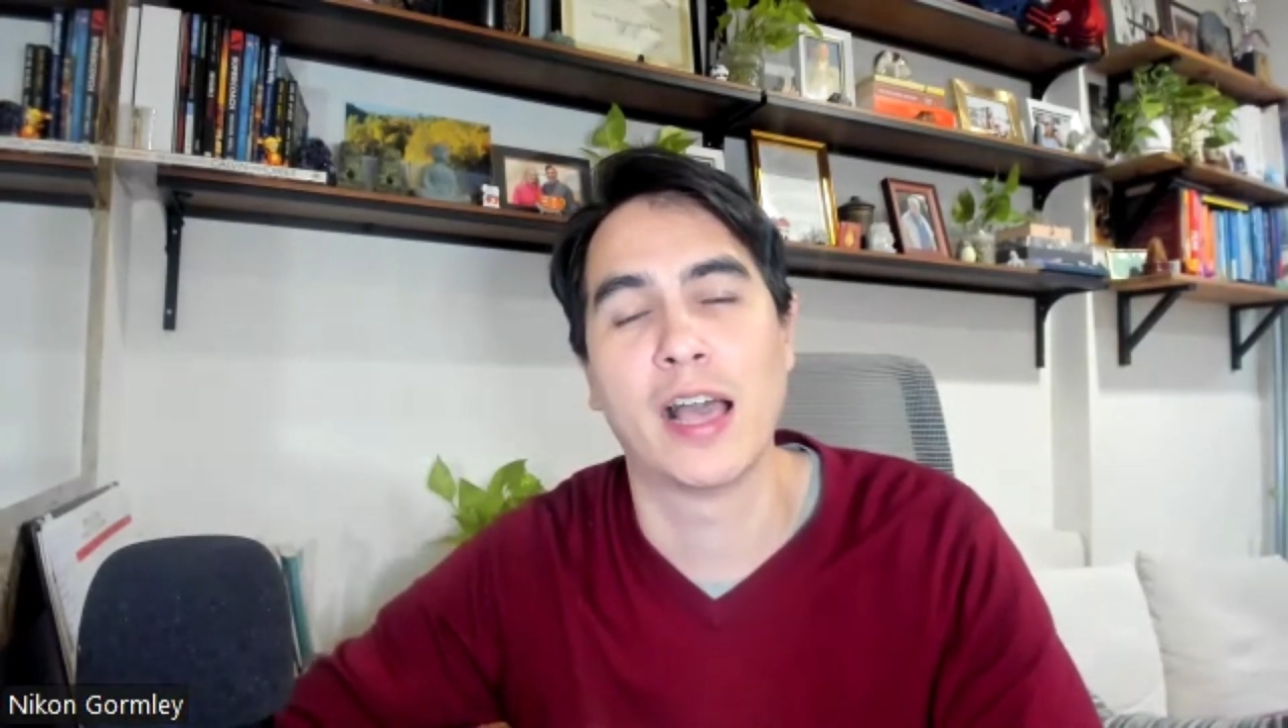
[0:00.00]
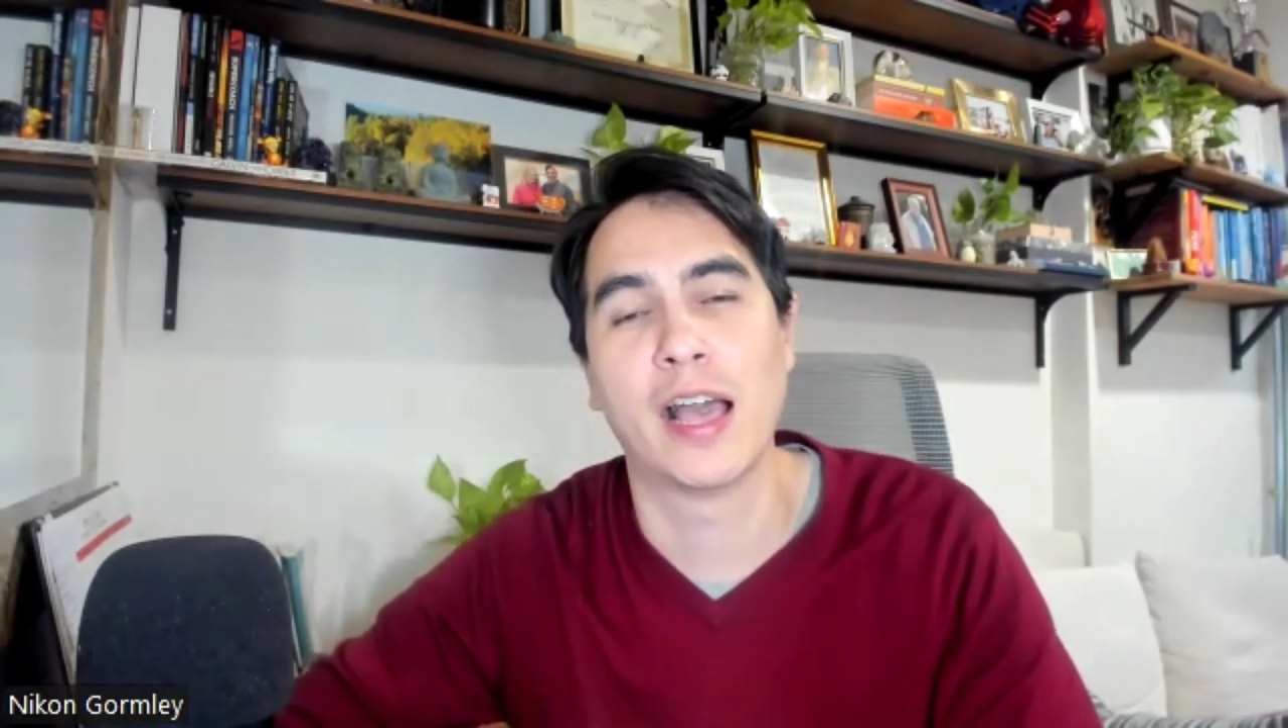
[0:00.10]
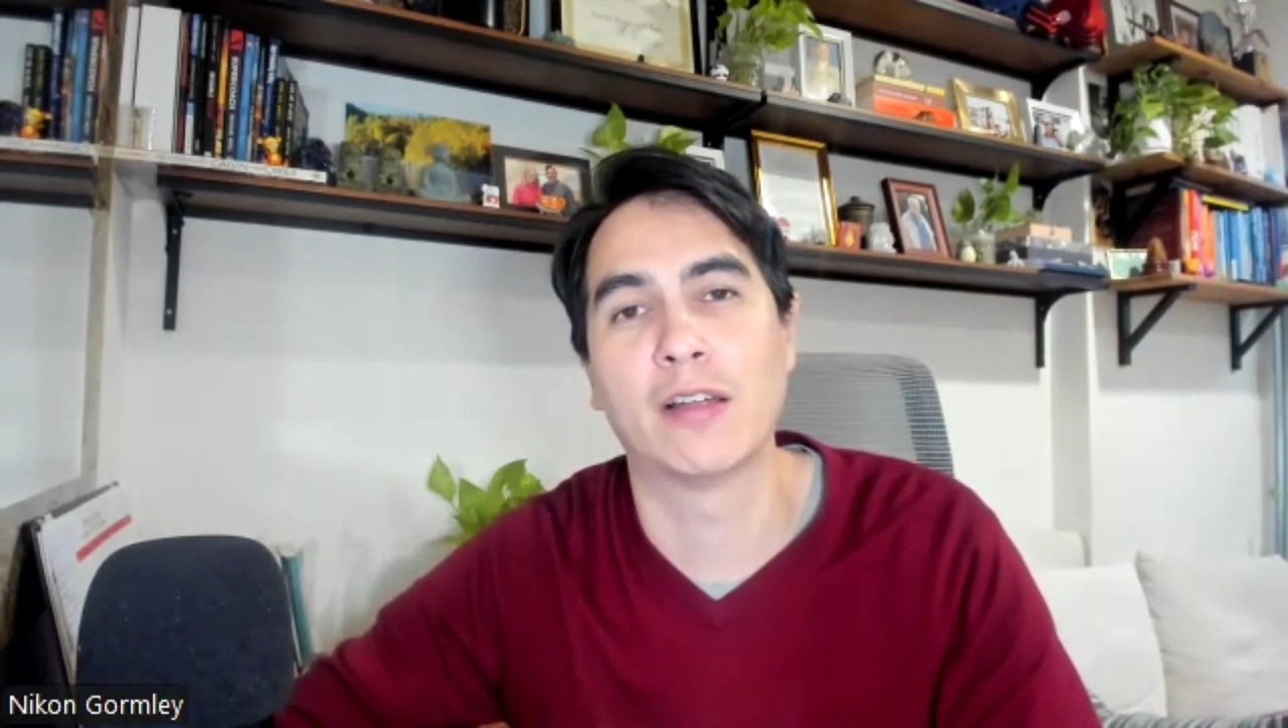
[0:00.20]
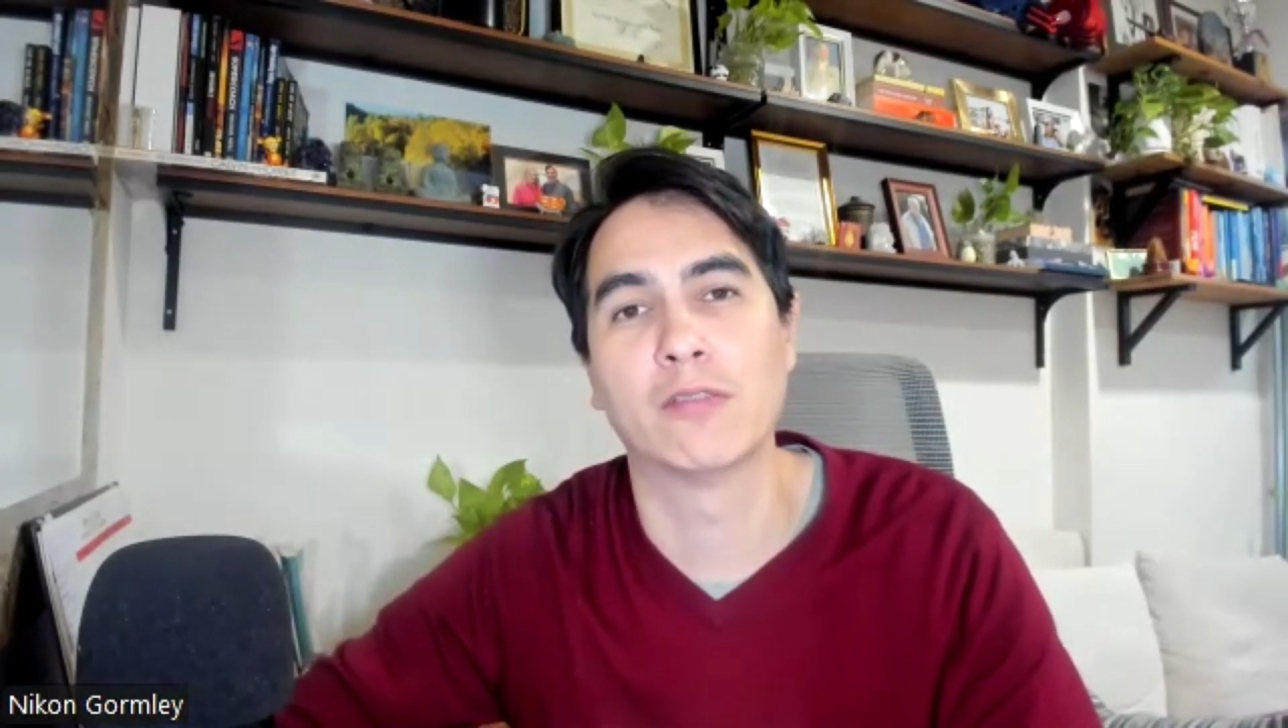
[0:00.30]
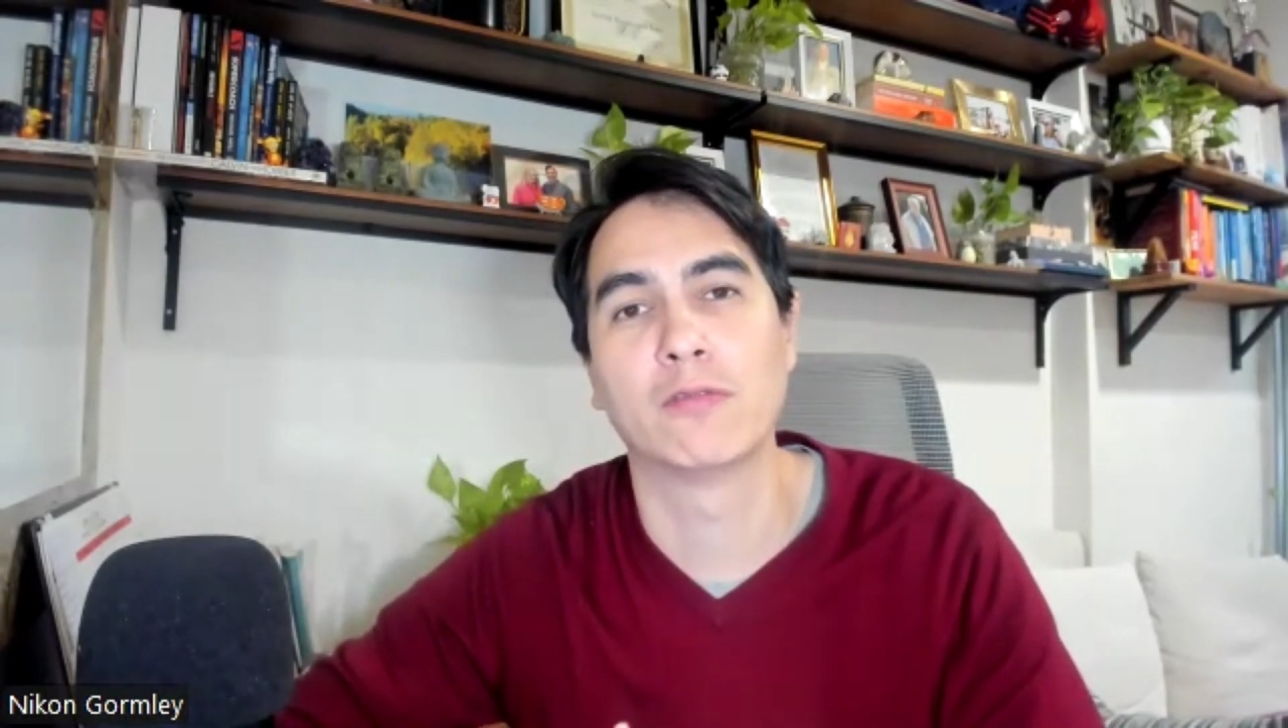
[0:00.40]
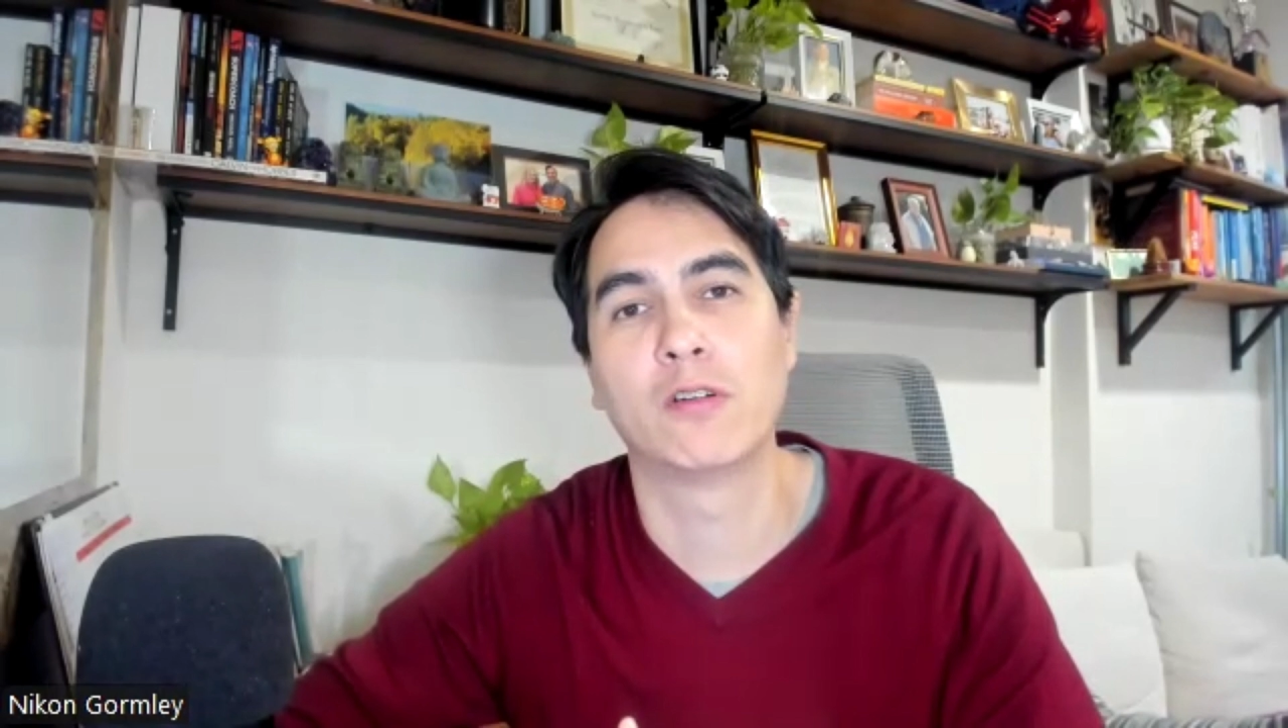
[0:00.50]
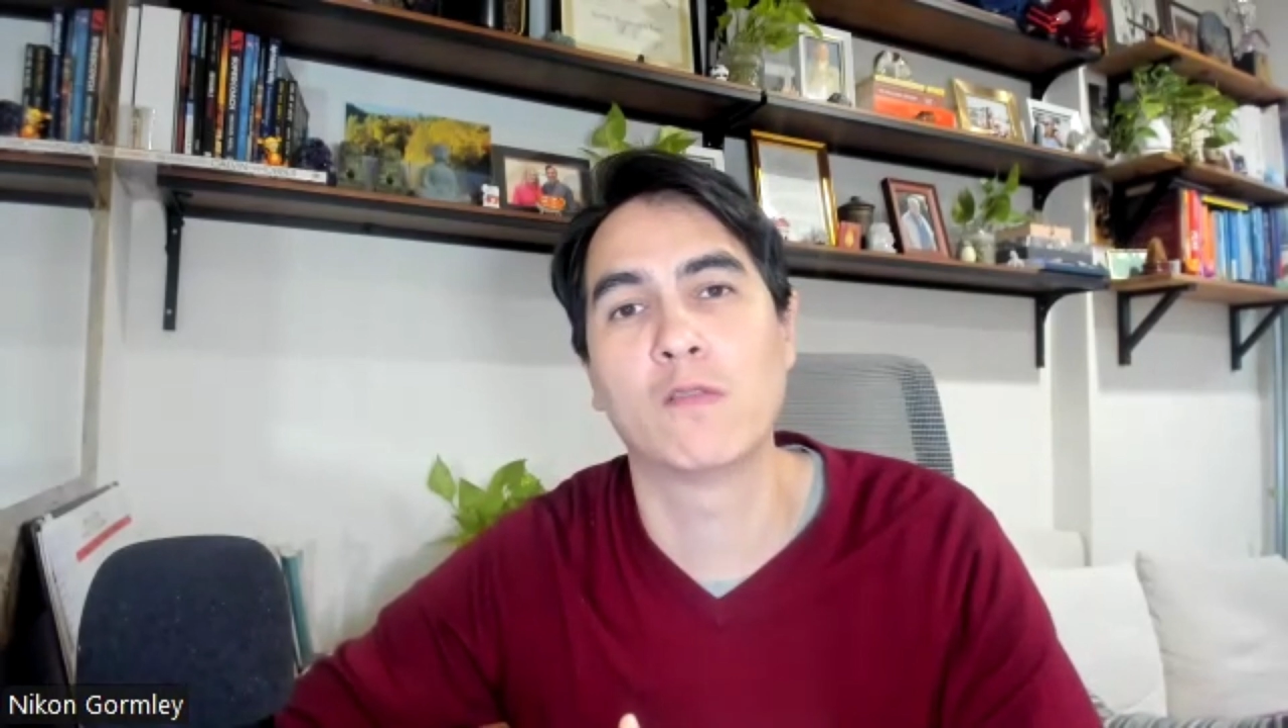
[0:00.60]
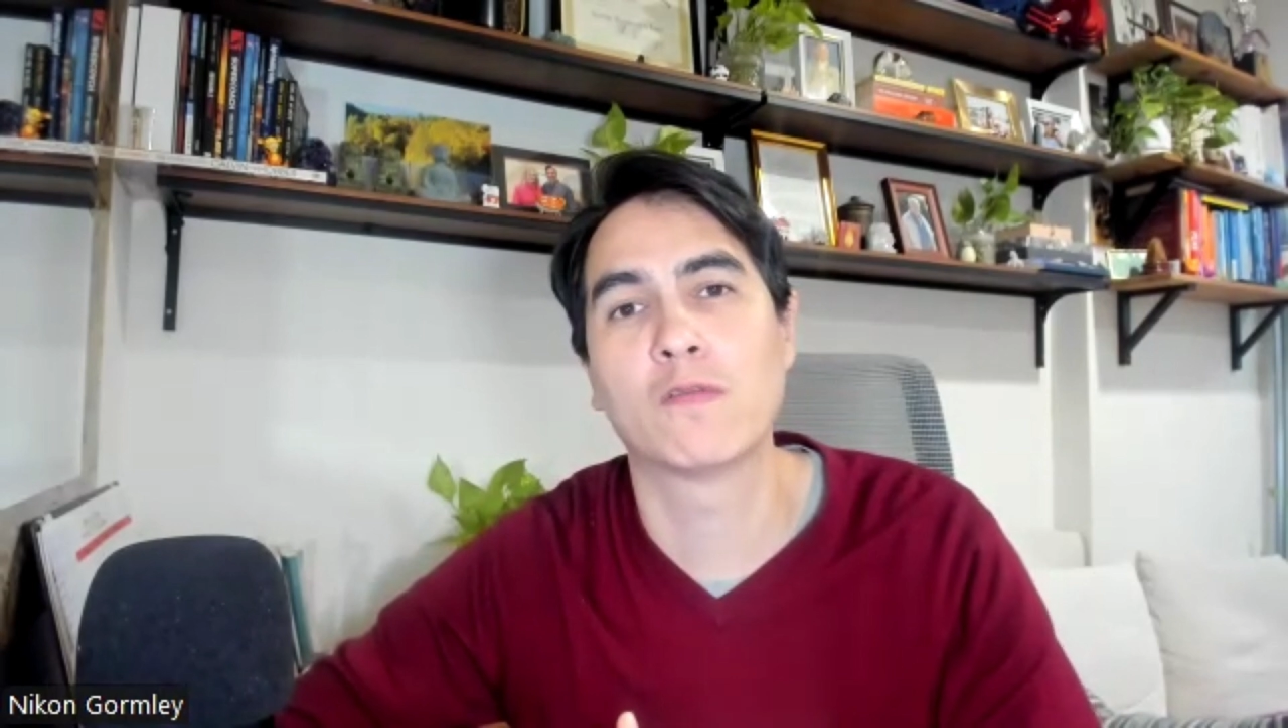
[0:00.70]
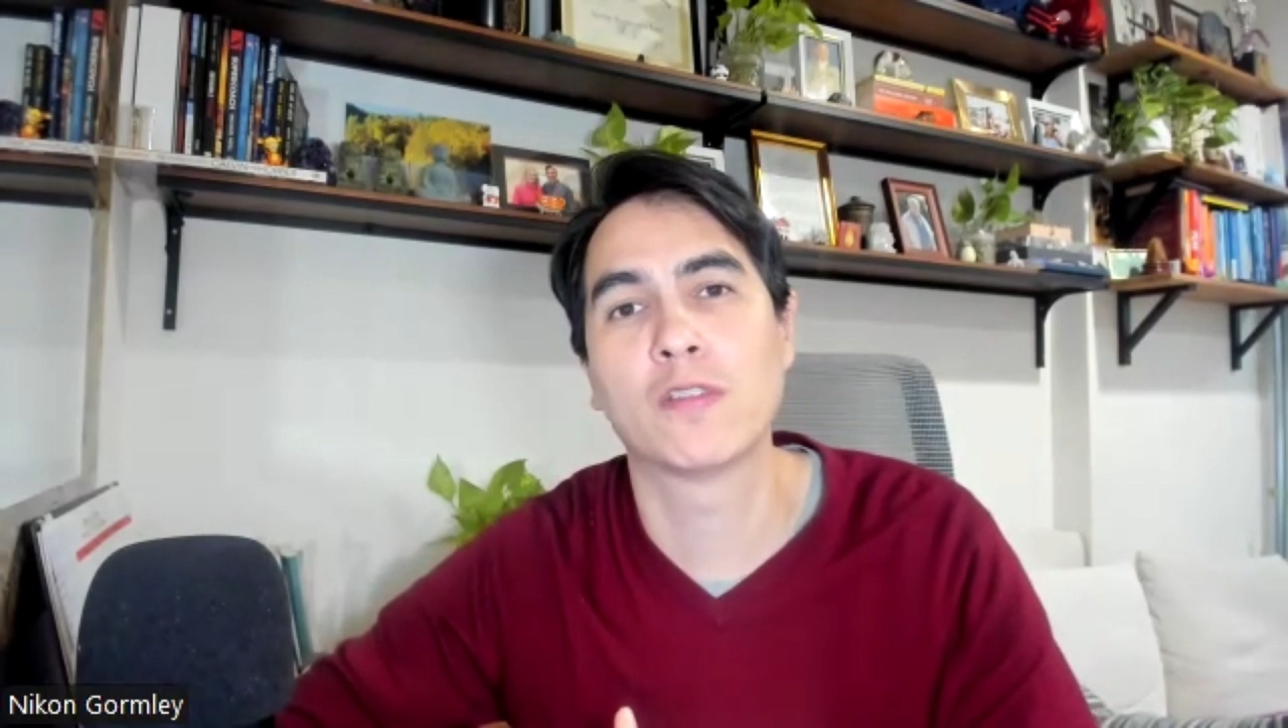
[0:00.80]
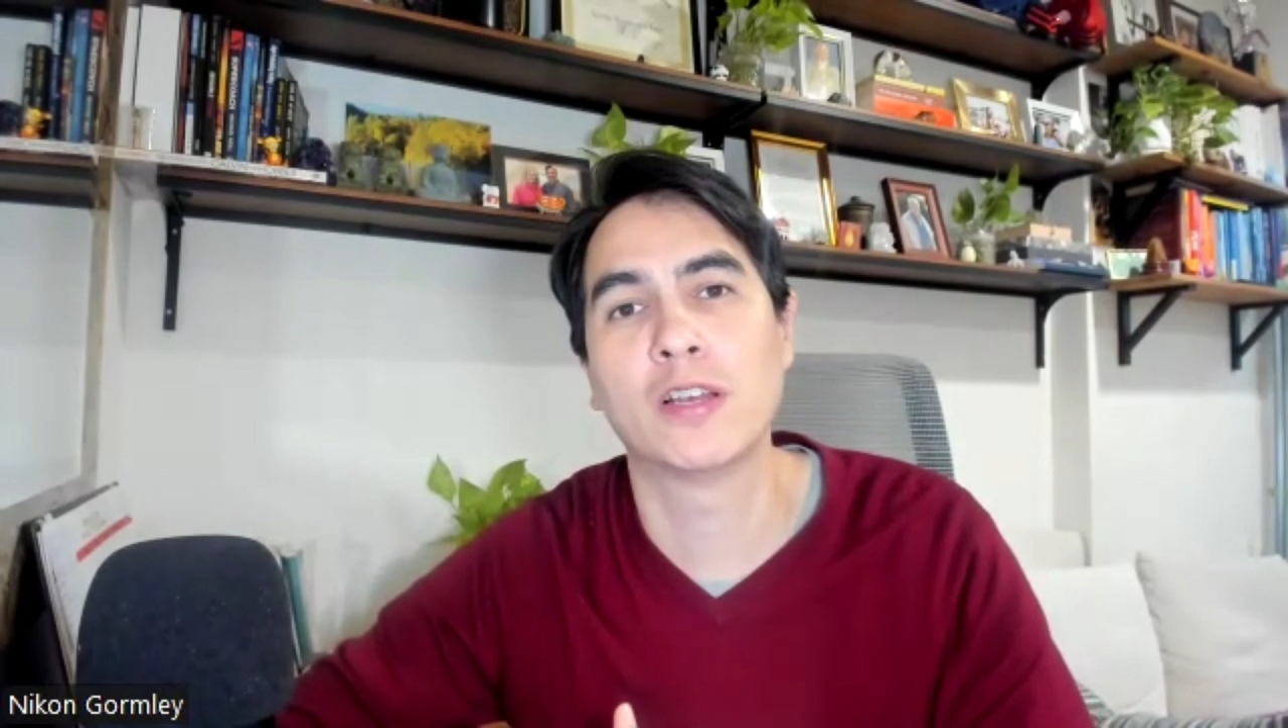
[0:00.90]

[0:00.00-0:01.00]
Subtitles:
and I'll go for